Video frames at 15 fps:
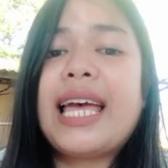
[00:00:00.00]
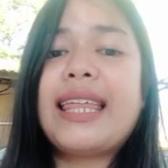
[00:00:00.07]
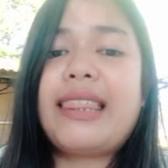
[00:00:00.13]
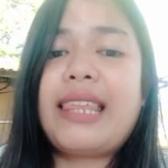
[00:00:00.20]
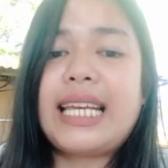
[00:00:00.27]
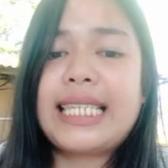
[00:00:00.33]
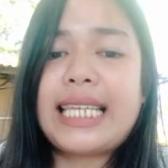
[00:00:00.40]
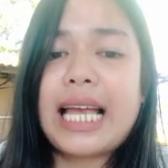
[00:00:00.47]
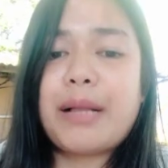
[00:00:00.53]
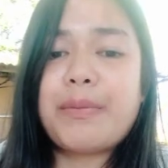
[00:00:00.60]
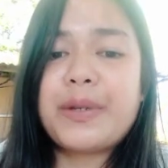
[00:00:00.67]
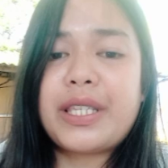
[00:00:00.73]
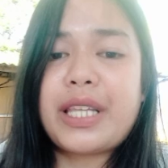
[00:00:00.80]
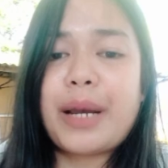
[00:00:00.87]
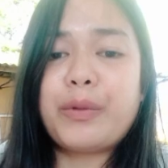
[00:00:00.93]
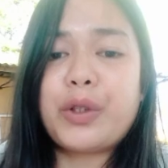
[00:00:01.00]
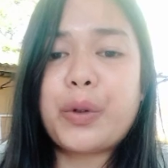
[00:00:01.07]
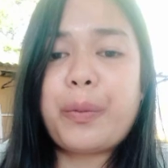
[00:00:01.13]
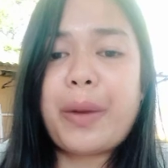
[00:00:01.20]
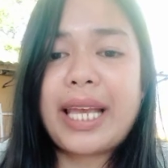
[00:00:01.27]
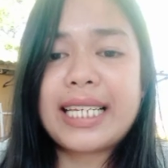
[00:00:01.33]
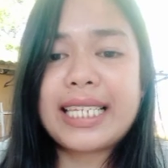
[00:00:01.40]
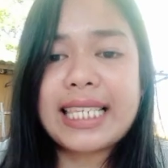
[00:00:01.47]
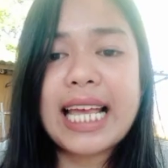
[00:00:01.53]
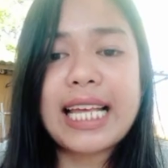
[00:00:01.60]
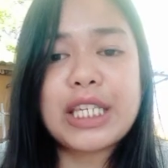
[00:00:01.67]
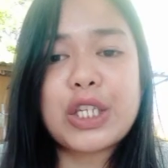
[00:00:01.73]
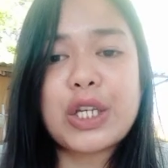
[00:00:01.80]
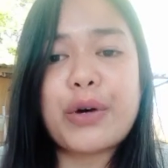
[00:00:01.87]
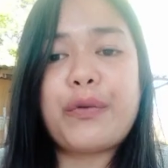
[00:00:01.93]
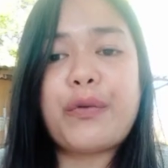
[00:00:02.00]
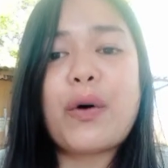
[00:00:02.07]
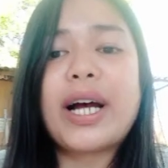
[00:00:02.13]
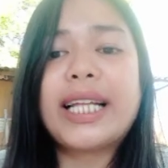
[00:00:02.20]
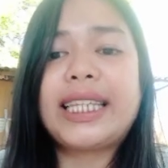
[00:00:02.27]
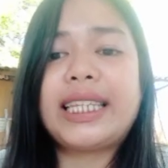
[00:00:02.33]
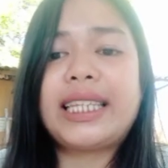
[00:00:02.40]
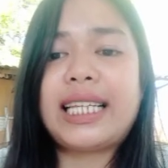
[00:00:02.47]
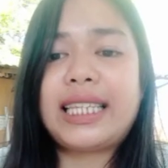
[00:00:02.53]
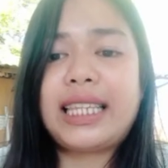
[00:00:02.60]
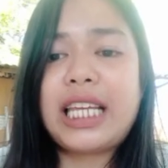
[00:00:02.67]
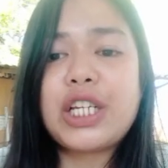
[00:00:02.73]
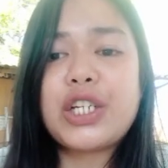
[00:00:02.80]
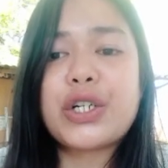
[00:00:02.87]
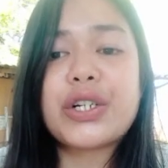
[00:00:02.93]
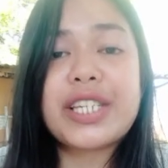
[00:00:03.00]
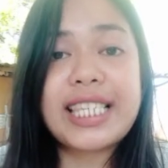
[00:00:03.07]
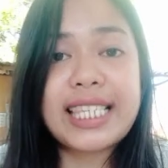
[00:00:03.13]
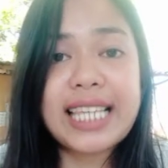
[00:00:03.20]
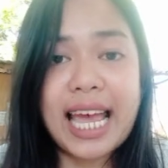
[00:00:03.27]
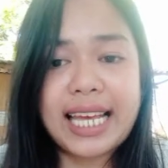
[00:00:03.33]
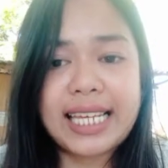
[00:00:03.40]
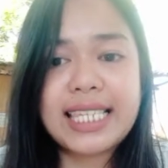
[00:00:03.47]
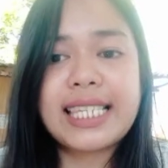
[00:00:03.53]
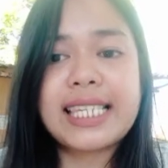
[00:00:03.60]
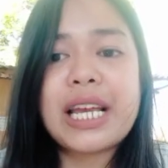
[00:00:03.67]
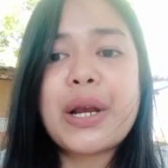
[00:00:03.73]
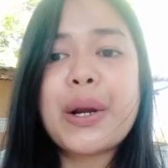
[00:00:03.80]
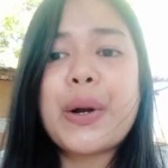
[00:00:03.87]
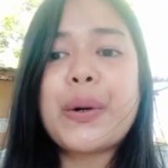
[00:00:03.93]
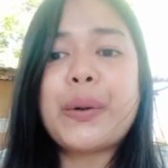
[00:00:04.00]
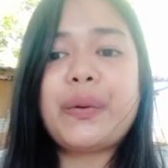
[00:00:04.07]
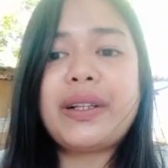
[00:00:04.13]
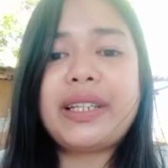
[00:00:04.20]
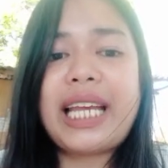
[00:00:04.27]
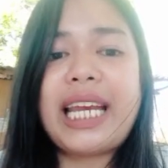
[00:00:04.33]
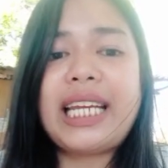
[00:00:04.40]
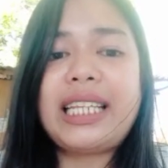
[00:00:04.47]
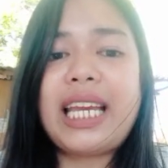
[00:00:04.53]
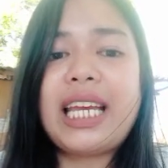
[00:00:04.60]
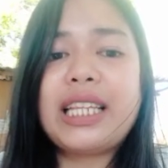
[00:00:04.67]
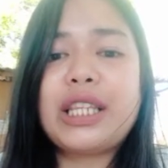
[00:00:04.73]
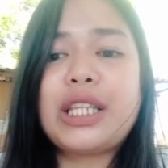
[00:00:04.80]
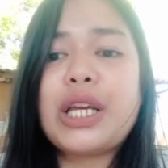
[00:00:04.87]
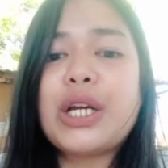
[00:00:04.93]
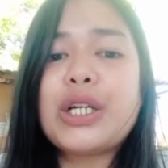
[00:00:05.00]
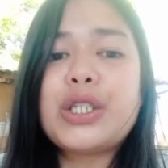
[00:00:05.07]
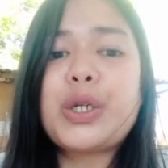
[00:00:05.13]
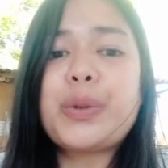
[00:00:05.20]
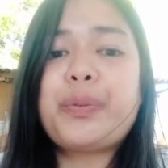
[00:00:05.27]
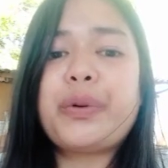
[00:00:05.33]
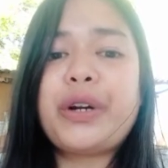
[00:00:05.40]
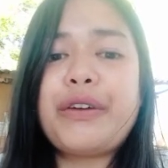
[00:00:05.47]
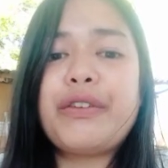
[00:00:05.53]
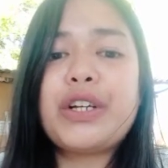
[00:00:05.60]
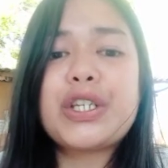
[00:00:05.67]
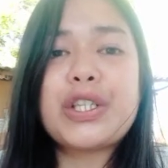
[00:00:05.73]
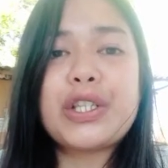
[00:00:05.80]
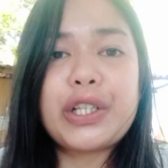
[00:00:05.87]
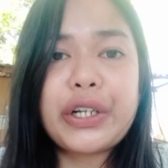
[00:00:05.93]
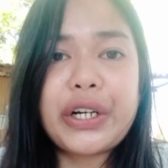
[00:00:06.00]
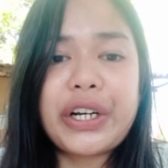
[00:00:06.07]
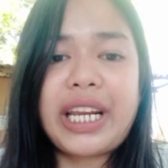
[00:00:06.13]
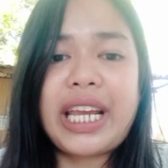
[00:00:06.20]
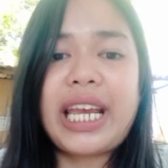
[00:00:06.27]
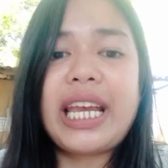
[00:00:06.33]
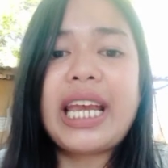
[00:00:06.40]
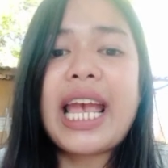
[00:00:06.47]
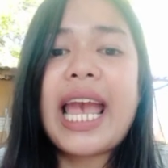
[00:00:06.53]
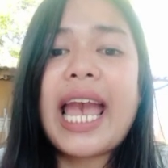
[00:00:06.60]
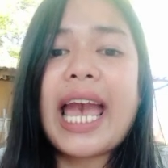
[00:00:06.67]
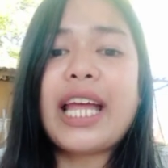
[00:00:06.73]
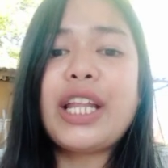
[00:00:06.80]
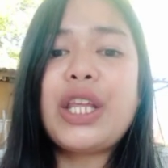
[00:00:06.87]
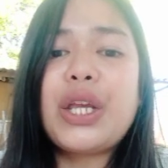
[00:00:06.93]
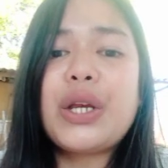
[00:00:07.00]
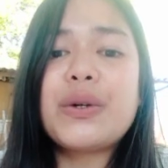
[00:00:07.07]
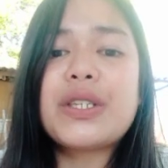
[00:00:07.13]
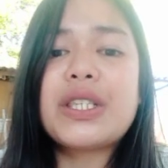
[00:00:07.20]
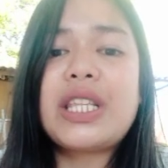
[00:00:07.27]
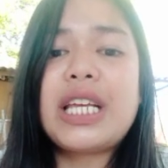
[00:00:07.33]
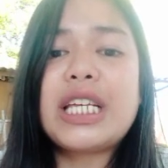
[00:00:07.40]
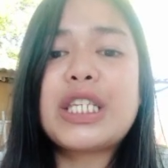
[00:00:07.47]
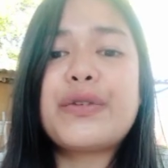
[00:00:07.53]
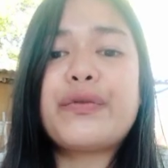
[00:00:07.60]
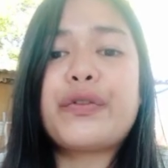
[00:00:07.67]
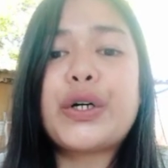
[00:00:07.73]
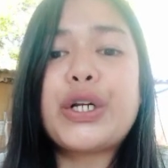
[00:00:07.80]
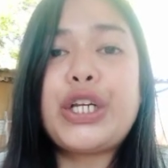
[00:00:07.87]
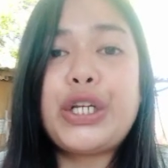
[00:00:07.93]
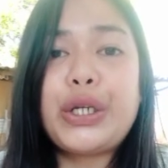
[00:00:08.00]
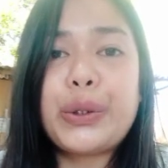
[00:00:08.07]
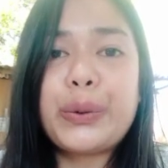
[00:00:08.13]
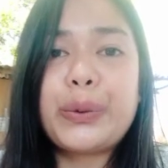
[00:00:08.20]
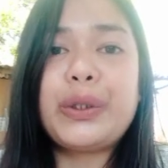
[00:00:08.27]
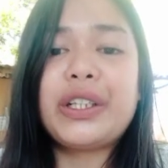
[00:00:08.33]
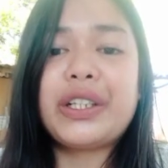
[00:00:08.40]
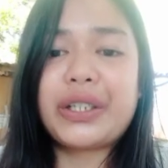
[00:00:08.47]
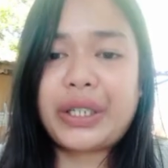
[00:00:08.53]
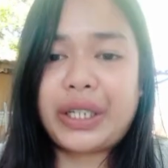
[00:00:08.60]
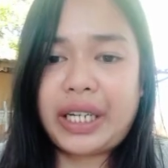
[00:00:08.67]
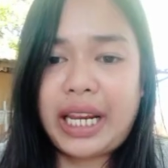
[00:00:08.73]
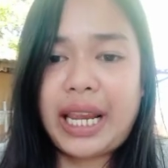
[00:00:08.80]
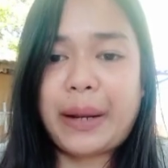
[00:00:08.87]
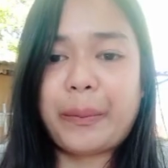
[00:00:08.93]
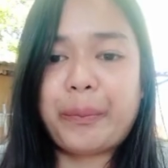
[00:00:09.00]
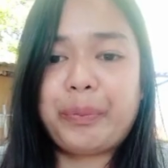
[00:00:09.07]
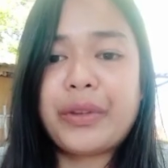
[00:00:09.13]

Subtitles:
This helps them to make sense of what the teacher says, relate it to previous learning, and use this for new learning.